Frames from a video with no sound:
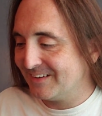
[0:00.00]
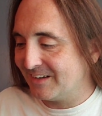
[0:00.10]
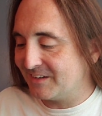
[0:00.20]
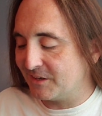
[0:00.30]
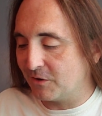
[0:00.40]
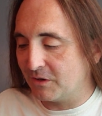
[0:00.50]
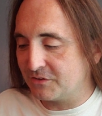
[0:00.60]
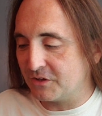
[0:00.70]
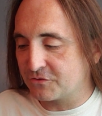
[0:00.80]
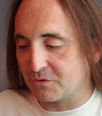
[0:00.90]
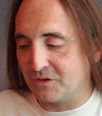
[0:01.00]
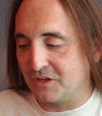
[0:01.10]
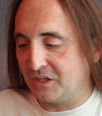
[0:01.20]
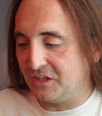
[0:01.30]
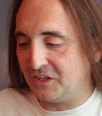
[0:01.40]
it's written E, E,
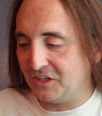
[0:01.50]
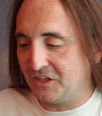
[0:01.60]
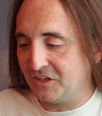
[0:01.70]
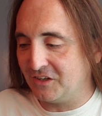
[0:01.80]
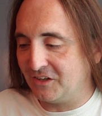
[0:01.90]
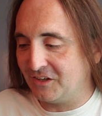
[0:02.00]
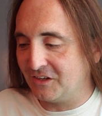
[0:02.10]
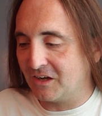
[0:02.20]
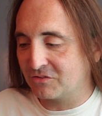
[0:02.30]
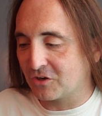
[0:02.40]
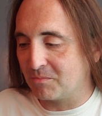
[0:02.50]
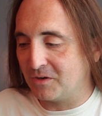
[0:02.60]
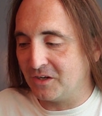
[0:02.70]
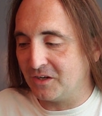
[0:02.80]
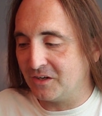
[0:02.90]
E, E, F sharp,
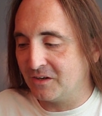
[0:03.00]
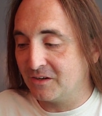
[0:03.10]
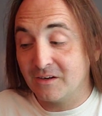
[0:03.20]
E.